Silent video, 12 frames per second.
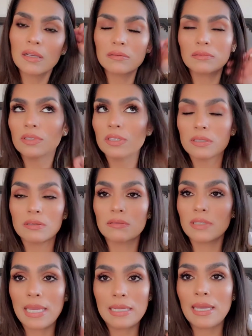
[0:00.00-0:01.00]
just
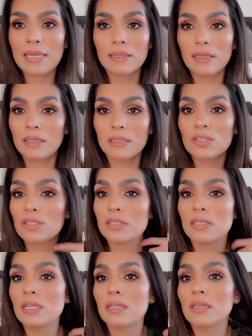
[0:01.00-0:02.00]
dead at the end, just
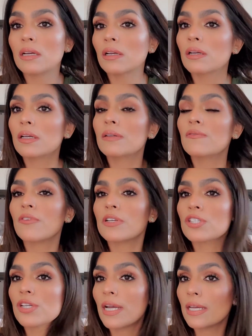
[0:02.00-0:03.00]
needed a good fresh
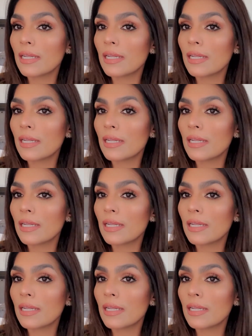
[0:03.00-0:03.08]
cut.